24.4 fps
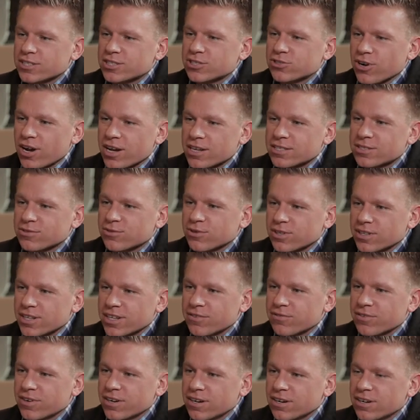a stress
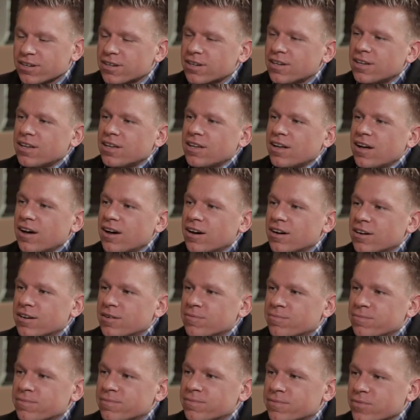reliever,
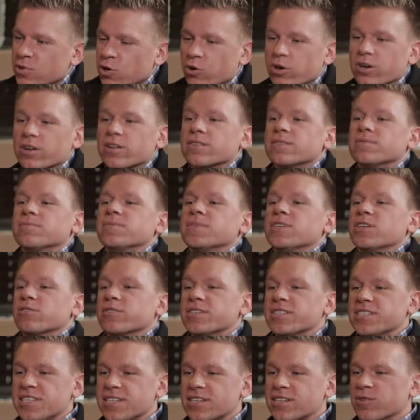or
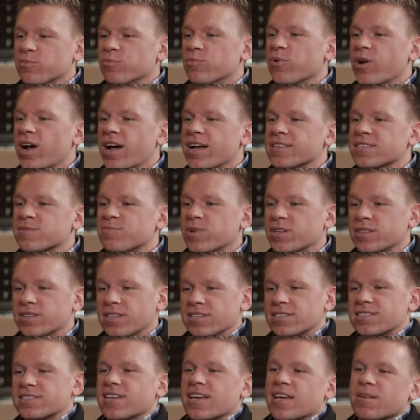decompress, but at
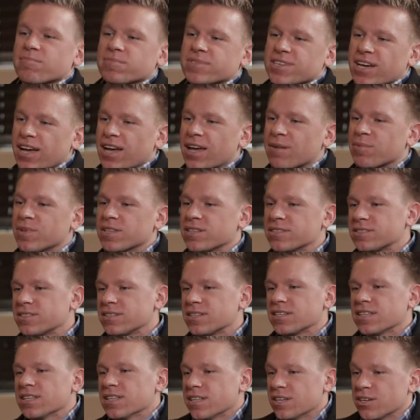the same time,
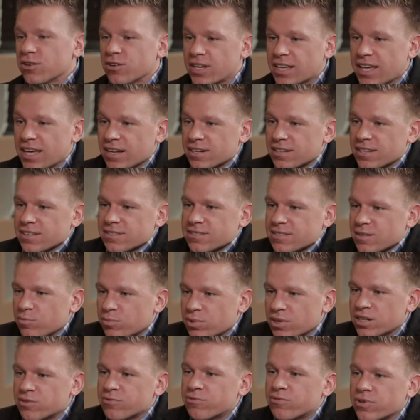it again gets the
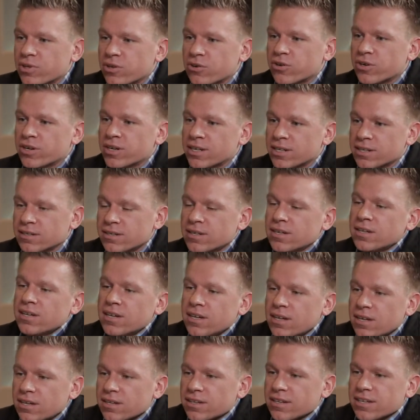blood flowing and
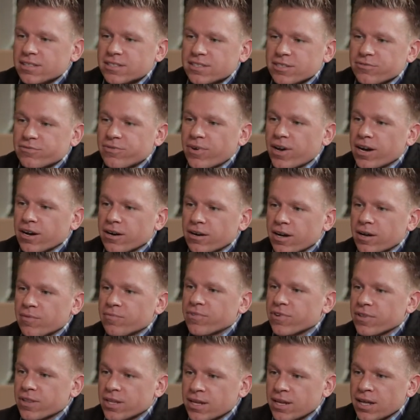gets you fired
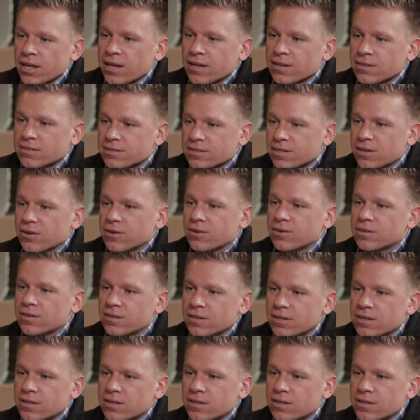up for the day. So,